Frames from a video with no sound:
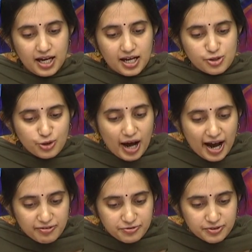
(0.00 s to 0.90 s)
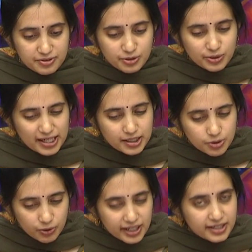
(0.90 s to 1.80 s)
So, you have you can
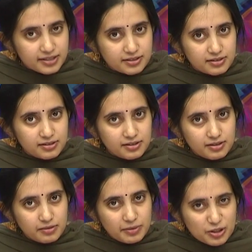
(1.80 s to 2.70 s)
do it but